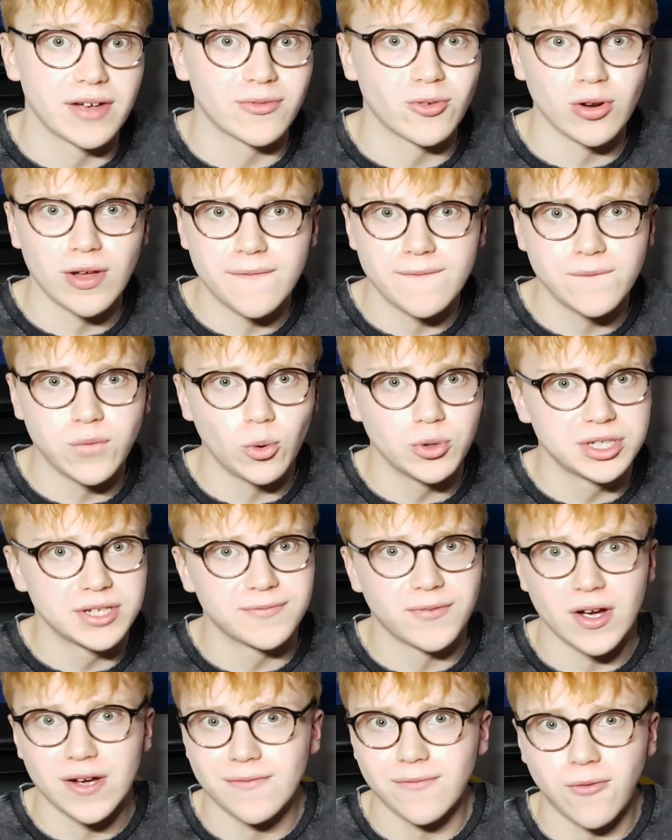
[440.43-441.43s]
I've got like
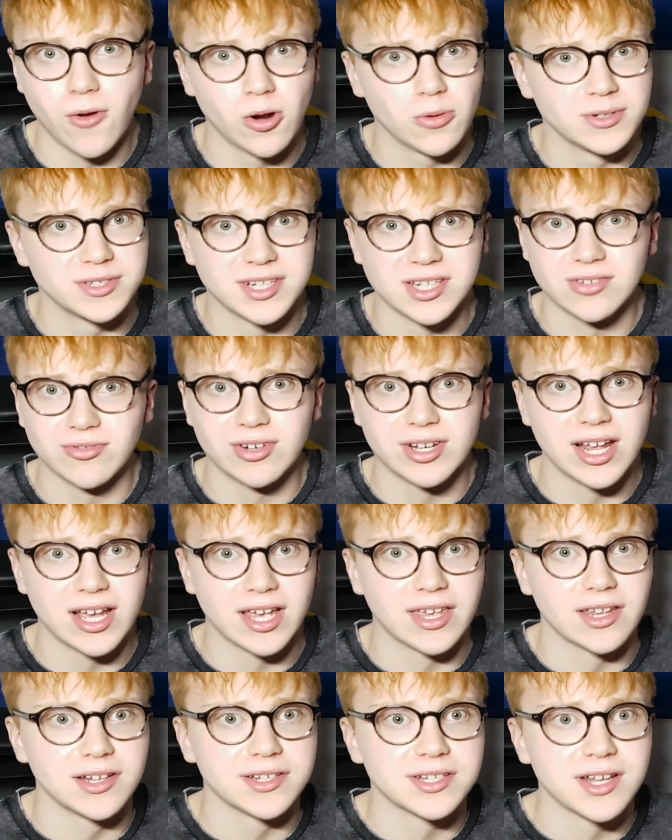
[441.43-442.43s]
45 followers, it's
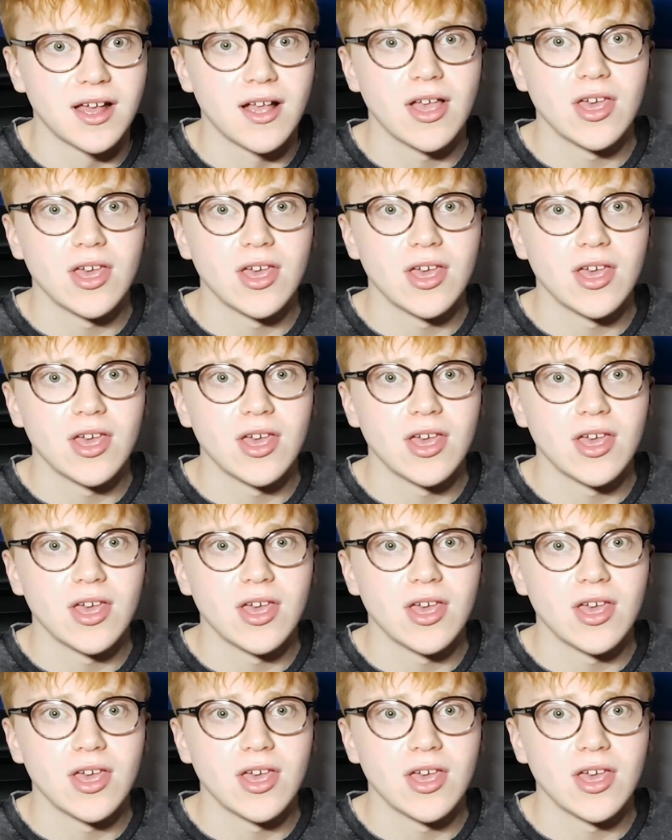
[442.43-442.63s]
ridiculous.